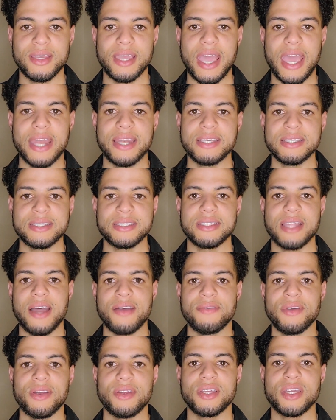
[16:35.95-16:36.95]
and it's not
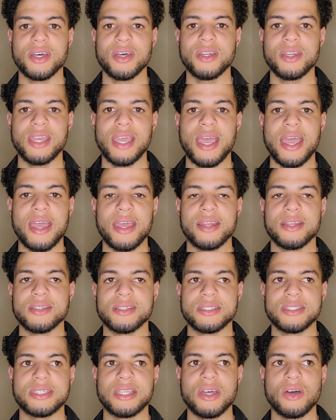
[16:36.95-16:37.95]
very good and
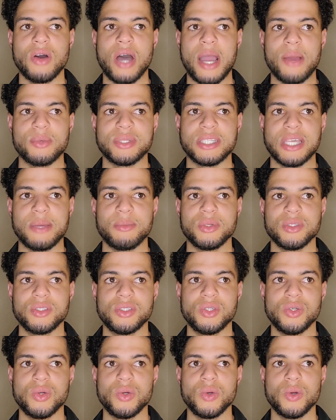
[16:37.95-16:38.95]
still I was able
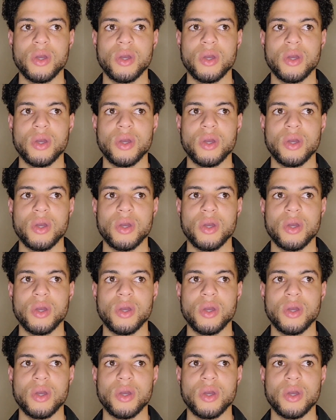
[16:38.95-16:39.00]
to